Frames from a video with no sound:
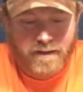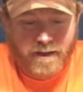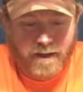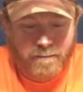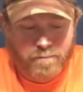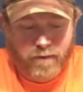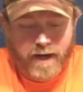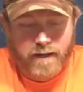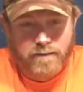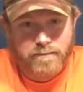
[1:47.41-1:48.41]
uh,
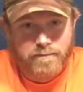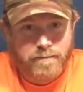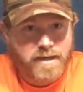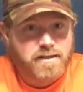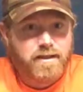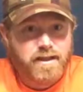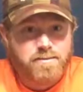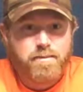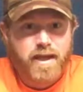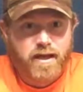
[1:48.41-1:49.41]
brown, basically it's
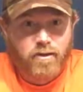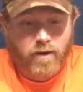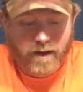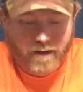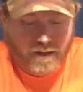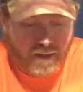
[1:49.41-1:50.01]
piano wire.